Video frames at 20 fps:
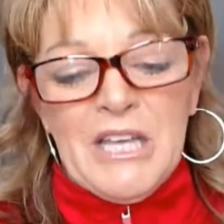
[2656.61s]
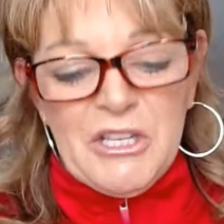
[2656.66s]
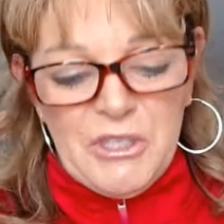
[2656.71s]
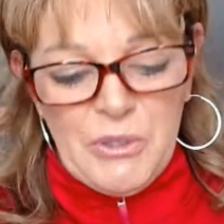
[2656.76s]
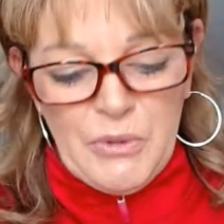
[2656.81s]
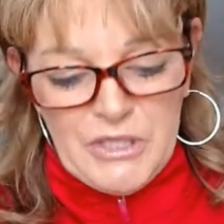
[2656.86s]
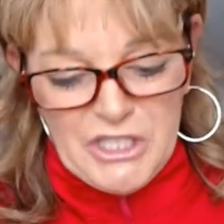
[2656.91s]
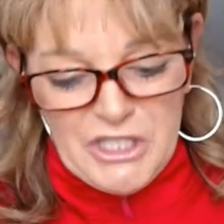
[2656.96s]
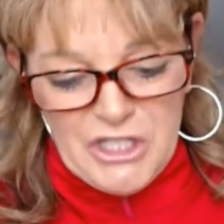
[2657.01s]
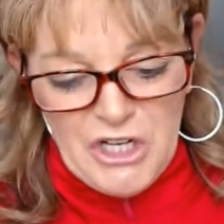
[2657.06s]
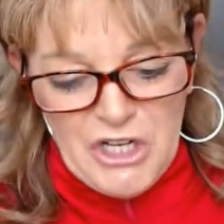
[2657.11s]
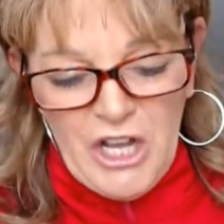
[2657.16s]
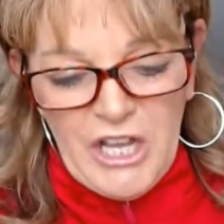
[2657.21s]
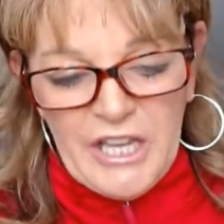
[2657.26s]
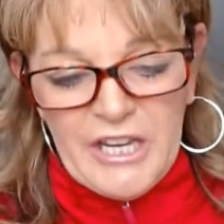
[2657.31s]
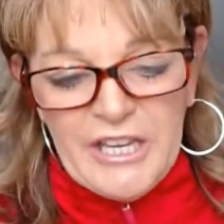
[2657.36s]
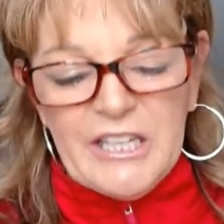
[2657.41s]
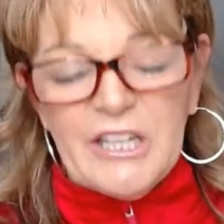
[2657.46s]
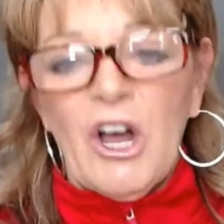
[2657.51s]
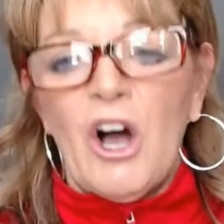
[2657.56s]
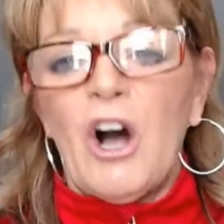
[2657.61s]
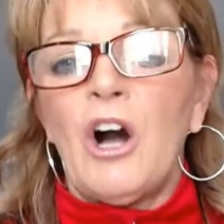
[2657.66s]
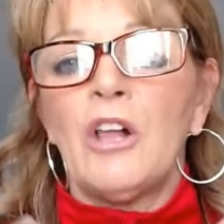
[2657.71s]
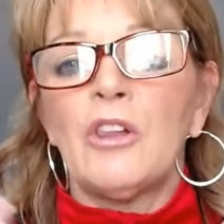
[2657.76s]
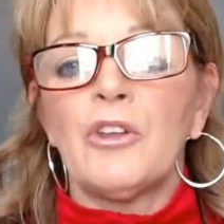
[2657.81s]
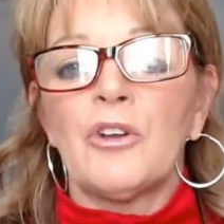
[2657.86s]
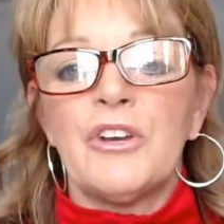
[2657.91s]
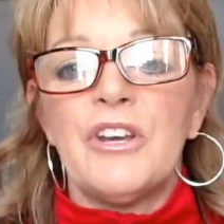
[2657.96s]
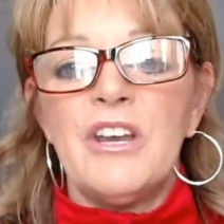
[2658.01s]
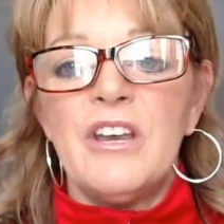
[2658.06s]
So it's not an
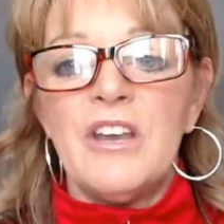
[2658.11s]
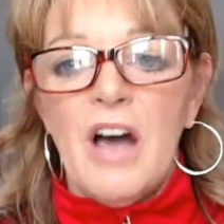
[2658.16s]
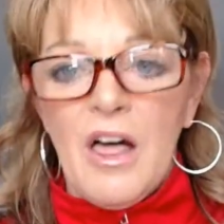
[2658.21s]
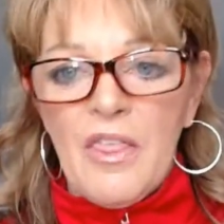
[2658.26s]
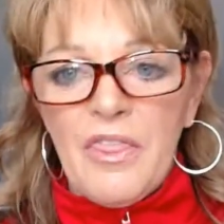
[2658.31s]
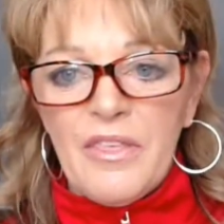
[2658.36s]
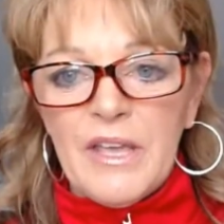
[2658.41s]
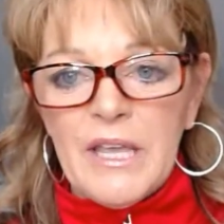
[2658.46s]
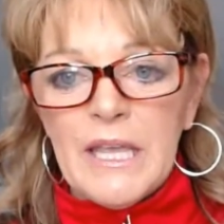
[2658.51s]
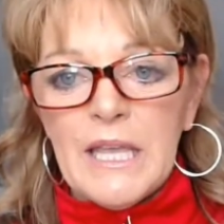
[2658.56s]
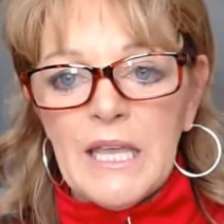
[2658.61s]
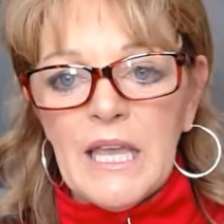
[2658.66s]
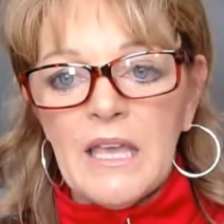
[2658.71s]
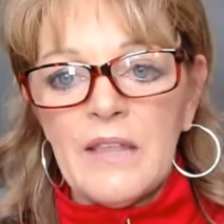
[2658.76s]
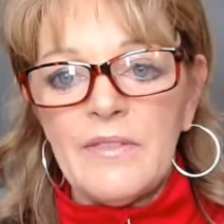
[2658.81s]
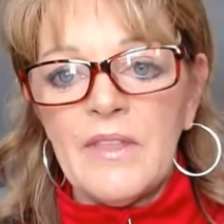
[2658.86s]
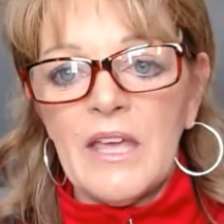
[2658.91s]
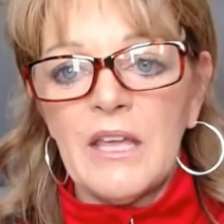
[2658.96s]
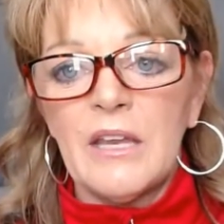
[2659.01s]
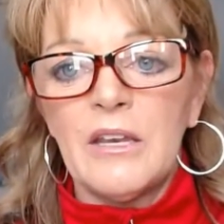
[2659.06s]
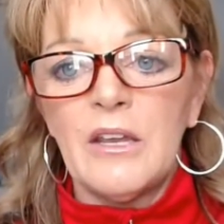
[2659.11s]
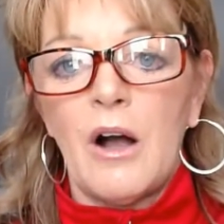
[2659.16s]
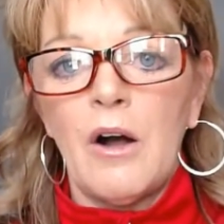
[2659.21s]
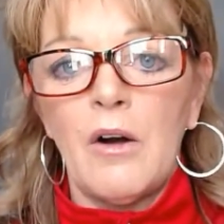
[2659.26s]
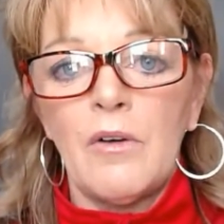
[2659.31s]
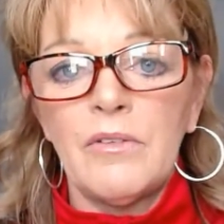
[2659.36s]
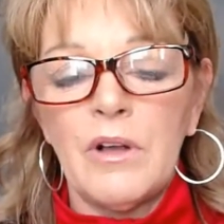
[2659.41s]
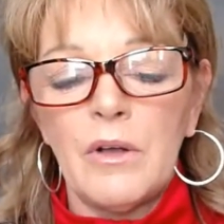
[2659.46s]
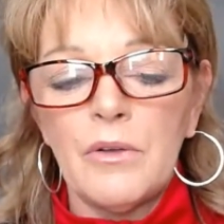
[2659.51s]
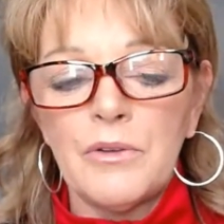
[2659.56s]
all or nothing. And then
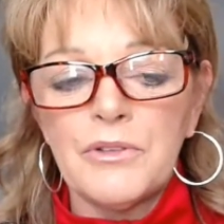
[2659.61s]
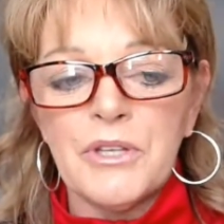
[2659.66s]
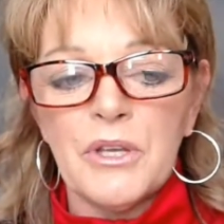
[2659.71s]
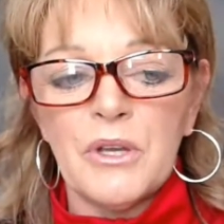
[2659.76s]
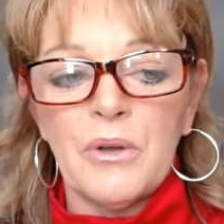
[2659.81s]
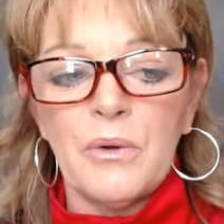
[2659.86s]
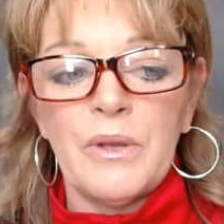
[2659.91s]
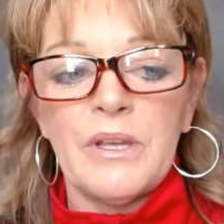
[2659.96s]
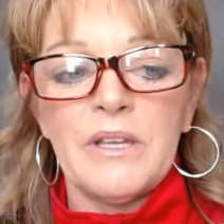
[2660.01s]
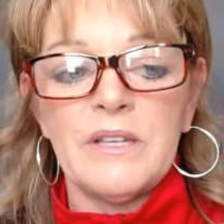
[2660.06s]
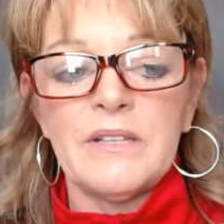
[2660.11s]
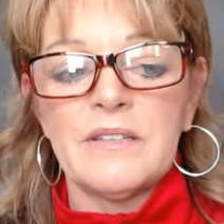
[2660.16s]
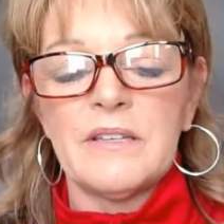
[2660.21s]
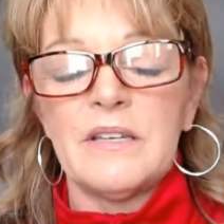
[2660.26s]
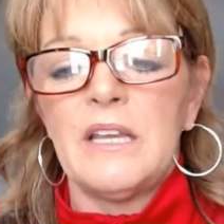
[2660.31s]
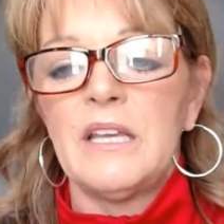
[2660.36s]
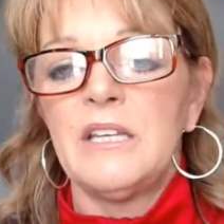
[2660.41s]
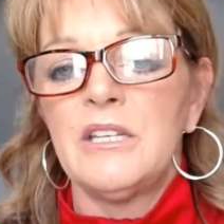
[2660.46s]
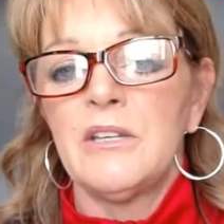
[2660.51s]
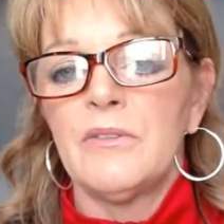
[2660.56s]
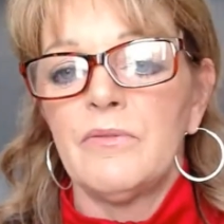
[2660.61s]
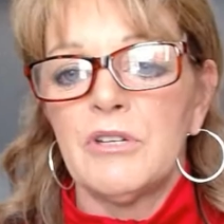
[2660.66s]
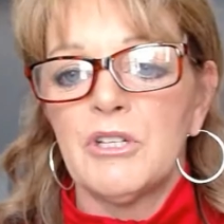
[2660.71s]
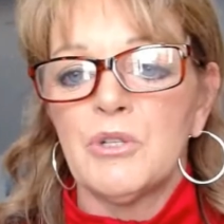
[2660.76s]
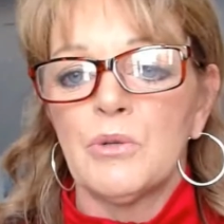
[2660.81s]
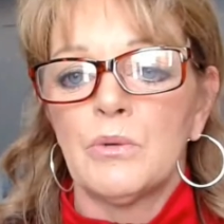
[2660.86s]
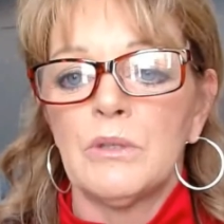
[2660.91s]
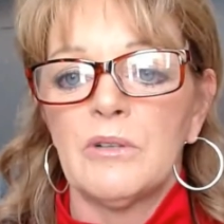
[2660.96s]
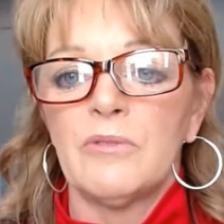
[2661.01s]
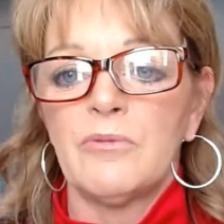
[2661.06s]
also it's an
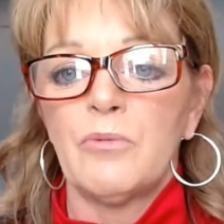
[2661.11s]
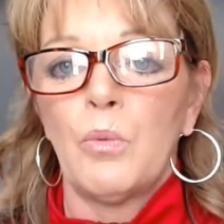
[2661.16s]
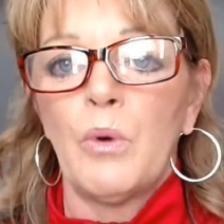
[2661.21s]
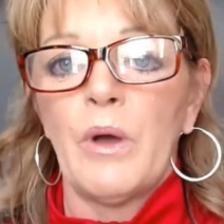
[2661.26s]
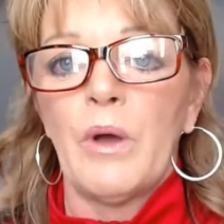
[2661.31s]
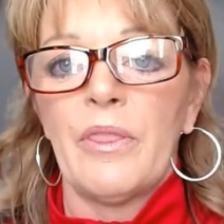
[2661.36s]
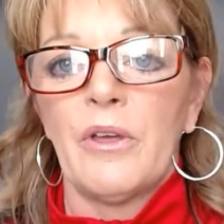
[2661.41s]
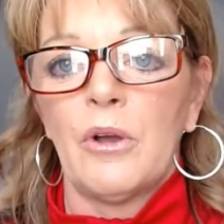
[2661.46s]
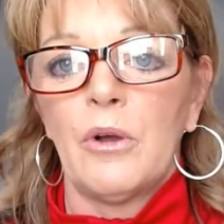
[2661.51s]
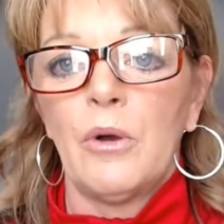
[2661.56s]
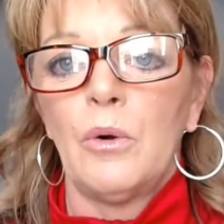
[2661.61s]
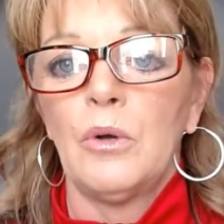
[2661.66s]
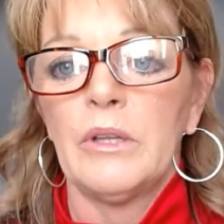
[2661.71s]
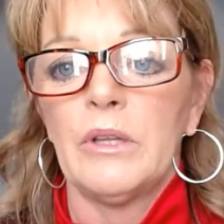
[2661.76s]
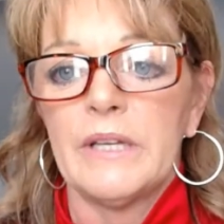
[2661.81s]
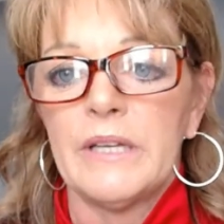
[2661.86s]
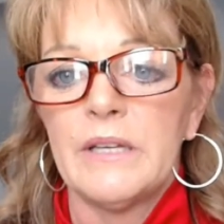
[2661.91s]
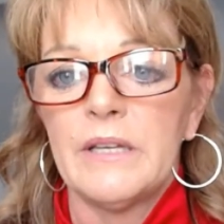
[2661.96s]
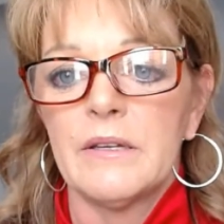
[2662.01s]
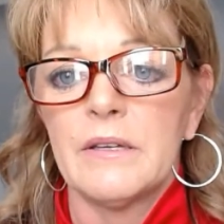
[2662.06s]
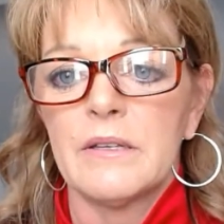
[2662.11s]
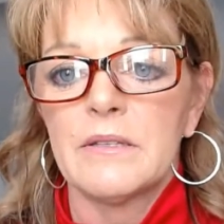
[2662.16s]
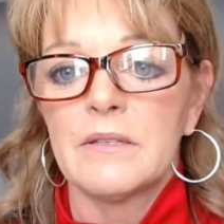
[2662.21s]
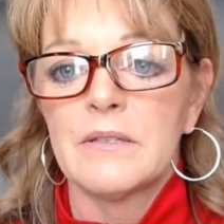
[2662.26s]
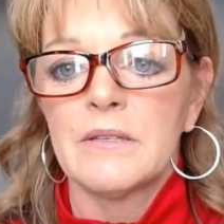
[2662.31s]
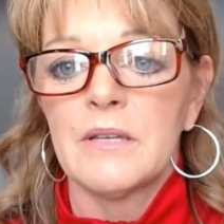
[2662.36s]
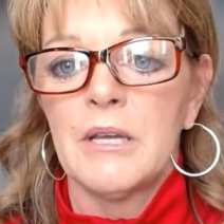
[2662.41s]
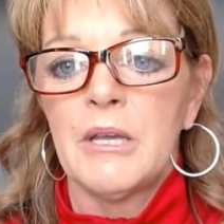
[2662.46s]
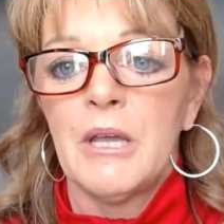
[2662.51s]
individual of what the goal is.